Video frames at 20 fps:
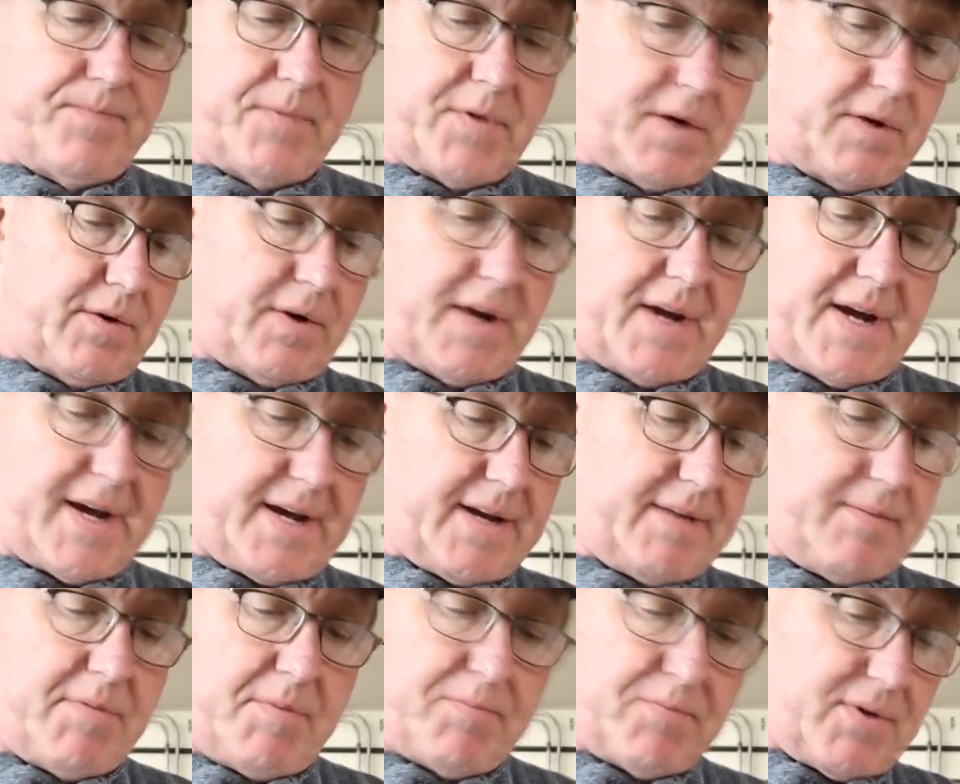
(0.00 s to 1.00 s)
Okay,
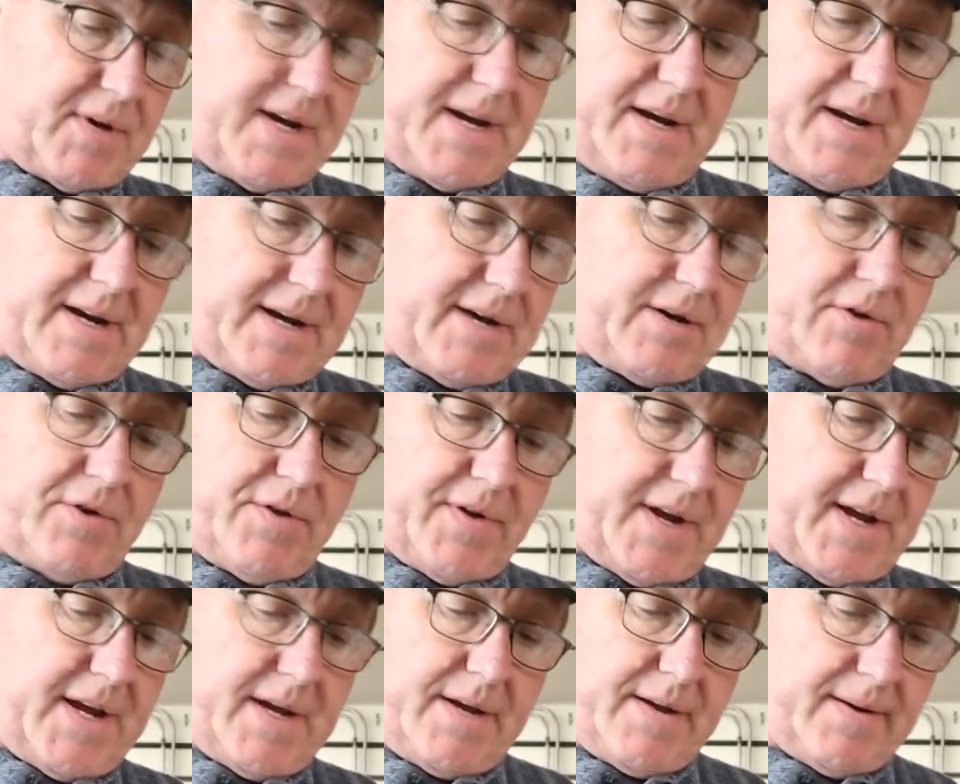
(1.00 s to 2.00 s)
you put that nut on
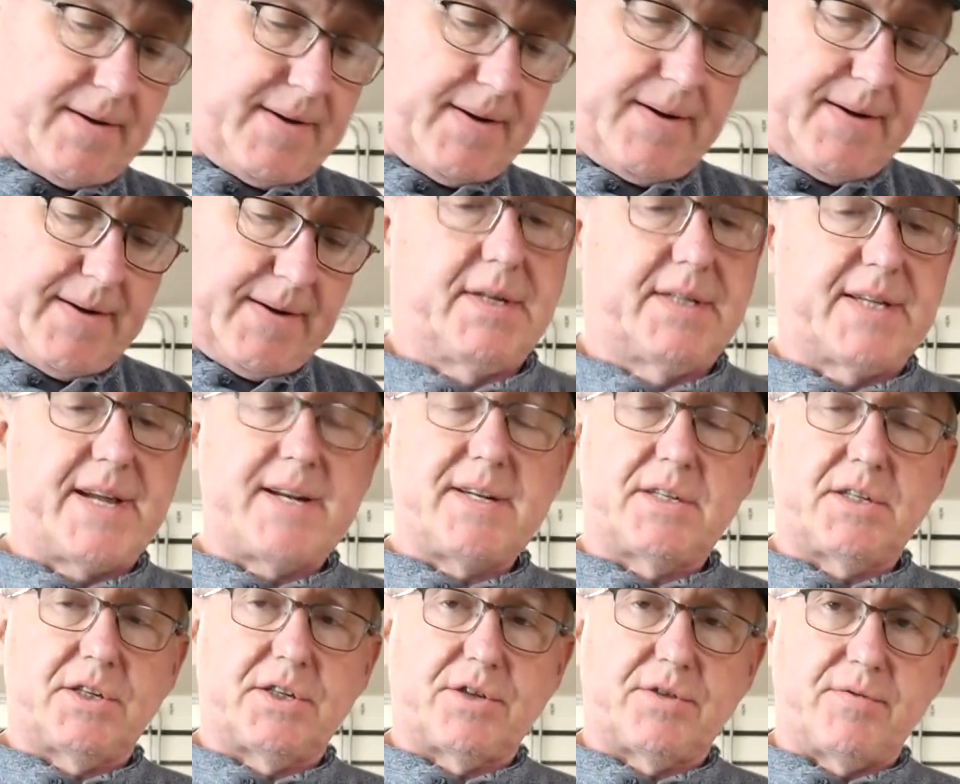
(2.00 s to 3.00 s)
there,
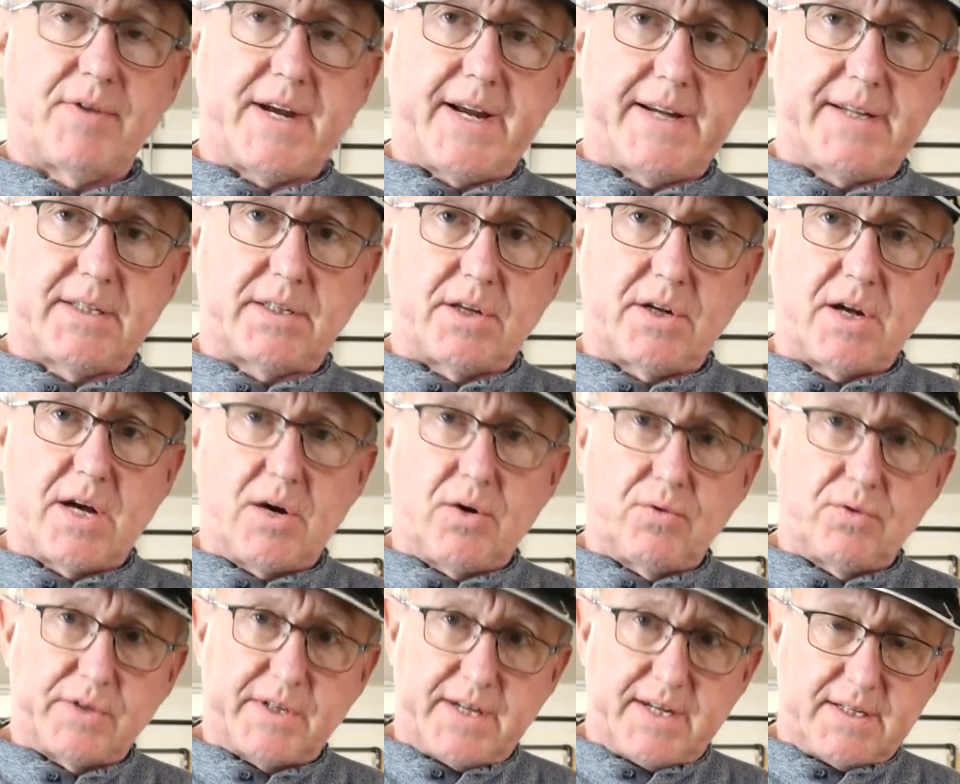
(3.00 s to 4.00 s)
centers the race and
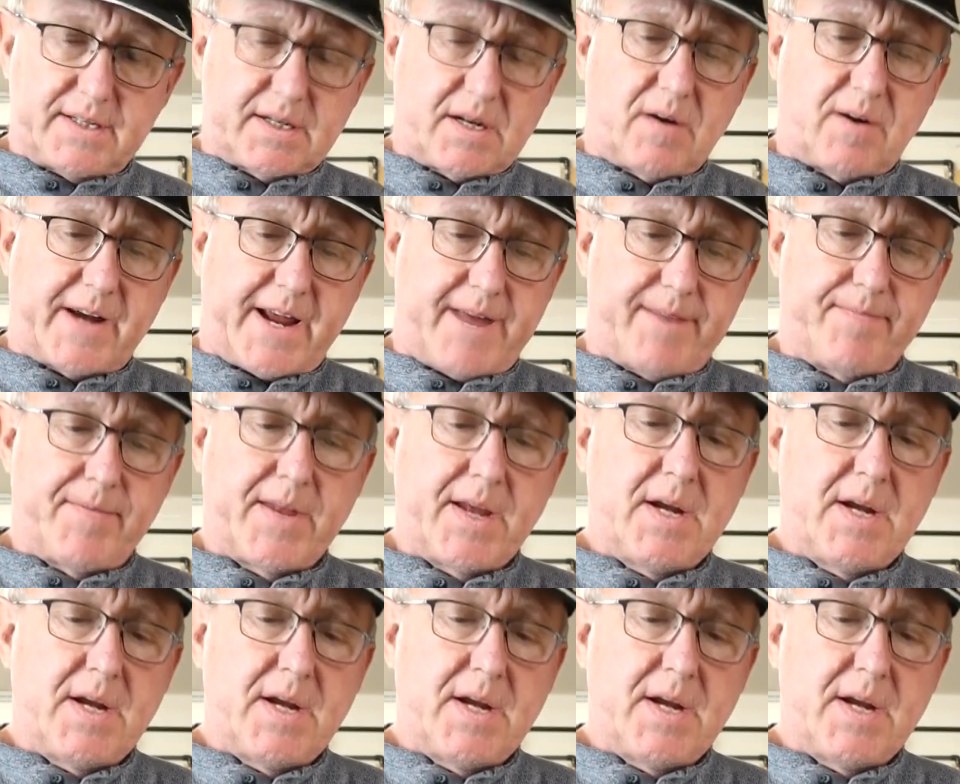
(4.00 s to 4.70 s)
holds it tight.